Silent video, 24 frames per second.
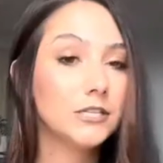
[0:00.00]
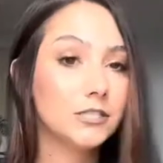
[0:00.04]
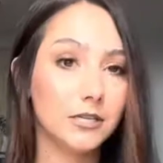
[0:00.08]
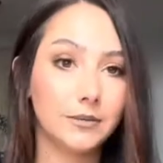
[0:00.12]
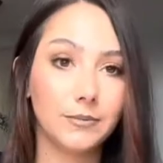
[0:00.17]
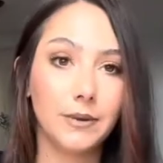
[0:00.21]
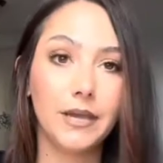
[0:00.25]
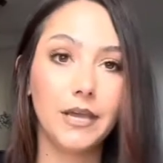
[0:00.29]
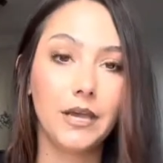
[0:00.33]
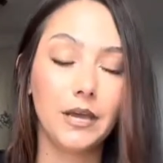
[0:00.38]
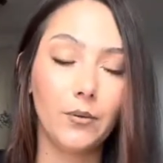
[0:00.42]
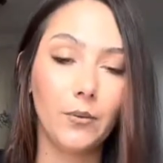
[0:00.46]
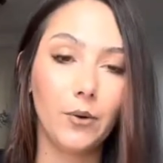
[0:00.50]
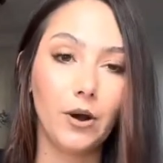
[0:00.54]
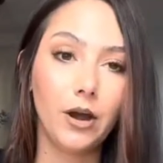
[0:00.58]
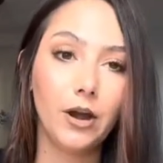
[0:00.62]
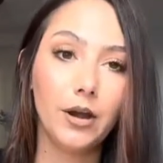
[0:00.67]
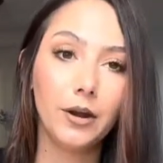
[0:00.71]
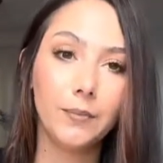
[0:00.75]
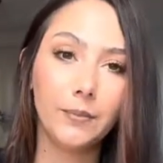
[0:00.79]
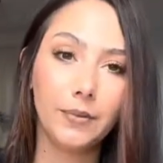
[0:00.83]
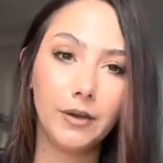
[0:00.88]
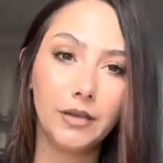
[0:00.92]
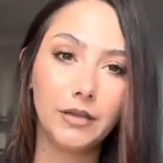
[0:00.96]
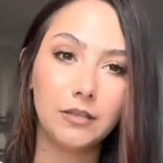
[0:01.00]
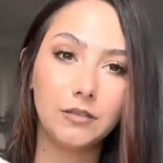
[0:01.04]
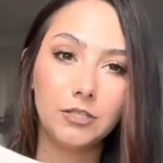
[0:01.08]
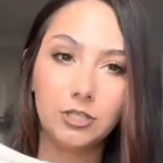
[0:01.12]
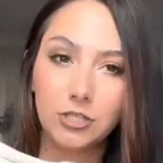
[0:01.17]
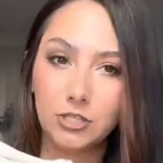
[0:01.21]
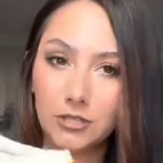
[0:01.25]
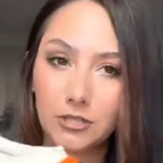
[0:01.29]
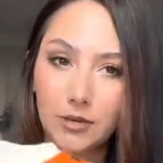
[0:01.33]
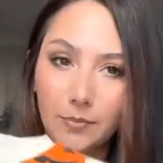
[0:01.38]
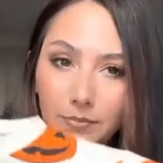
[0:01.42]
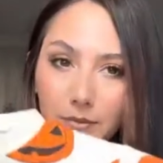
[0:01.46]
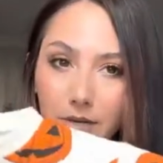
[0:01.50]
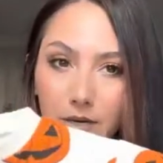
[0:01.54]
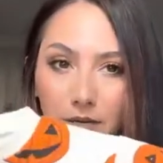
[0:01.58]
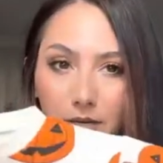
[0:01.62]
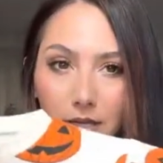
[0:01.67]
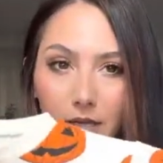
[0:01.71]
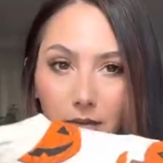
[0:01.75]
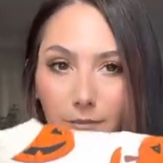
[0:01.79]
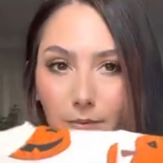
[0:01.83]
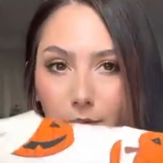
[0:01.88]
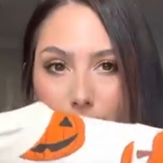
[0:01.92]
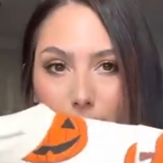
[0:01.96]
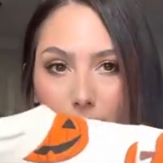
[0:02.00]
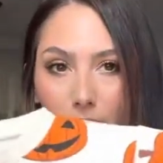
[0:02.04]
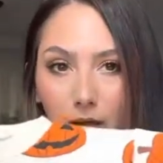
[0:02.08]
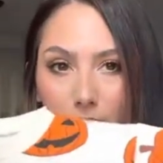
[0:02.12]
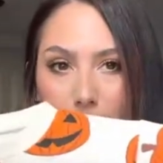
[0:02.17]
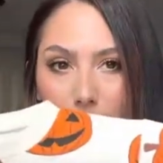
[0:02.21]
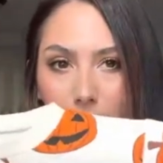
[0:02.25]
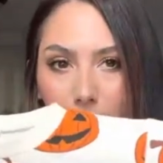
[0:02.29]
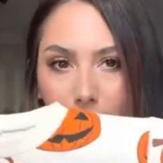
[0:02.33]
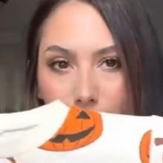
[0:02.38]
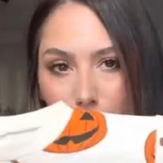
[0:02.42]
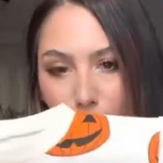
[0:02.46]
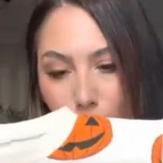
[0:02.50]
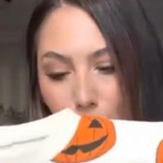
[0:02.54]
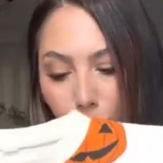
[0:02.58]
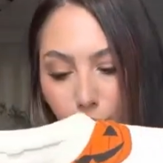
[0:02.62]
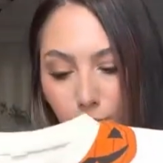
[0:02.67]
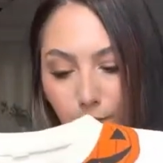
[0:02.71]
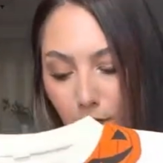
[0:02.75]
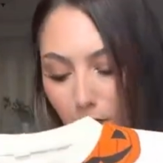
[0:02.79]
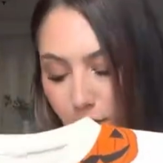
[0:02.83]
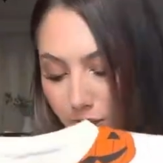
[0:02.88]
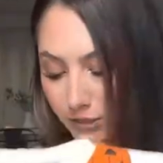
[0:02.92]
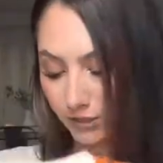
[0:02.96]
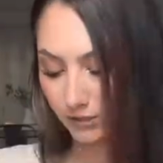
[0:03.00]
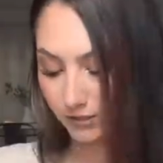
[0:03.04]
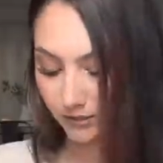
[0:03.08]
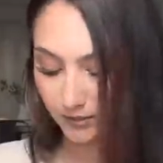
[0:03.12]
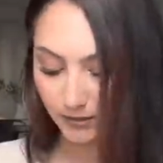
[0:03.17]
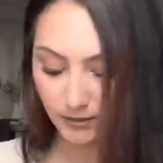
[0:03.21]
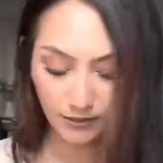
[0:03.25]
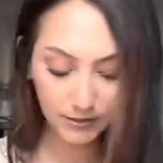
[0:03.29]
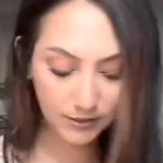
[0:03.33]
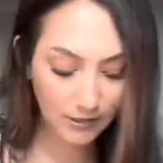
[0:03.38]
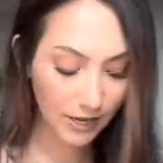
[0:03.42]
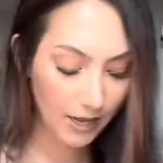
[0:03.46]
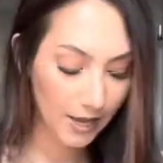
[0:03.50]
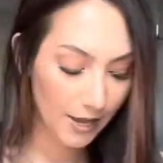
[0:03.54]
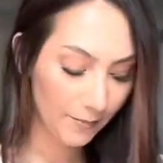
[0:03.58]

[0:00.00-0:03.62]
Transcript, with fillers: to make it work, but just something to keep in mind if you do purchase these.